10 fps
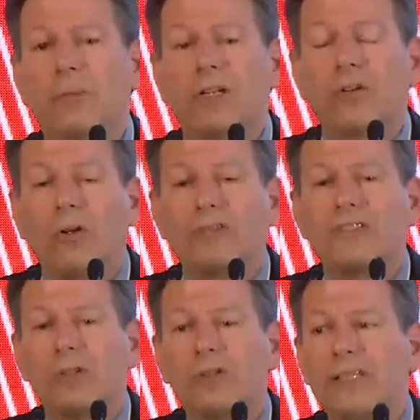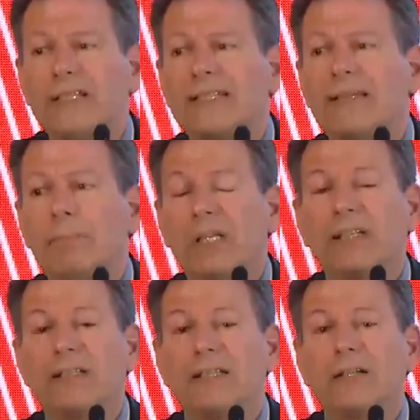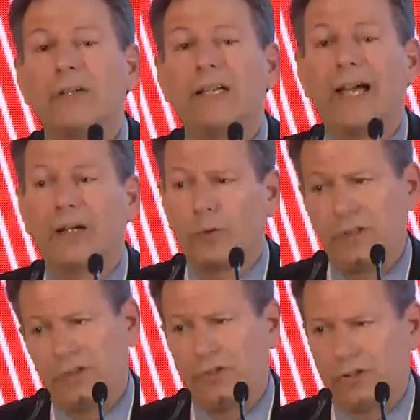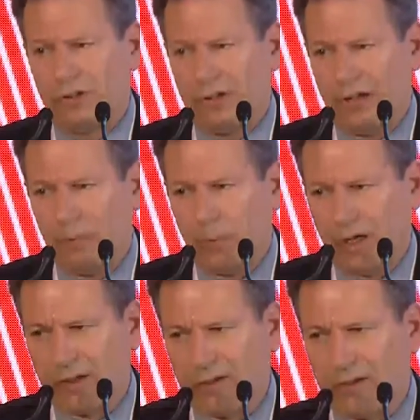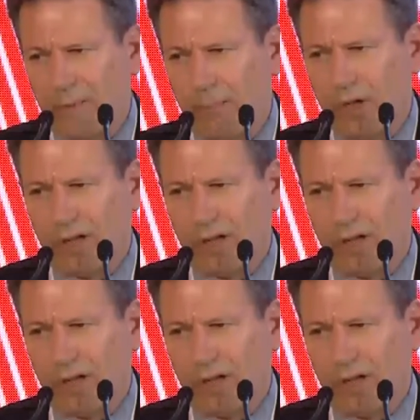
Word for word: but it also leads to military acquisition and, moder- and